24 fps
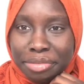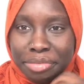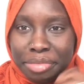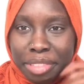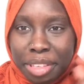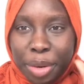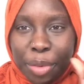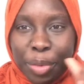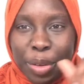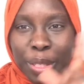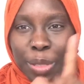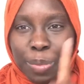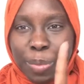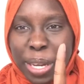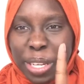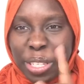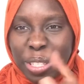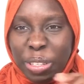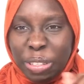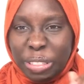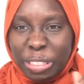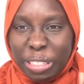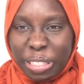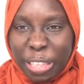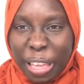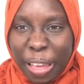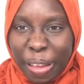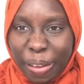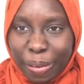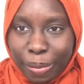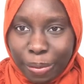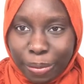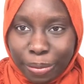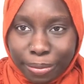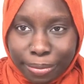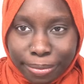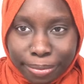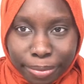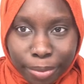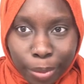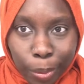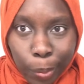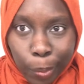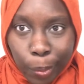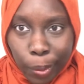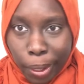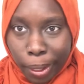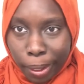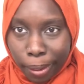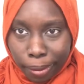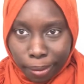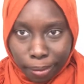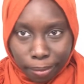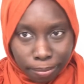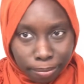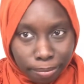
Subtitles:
Respect yourself. Okay?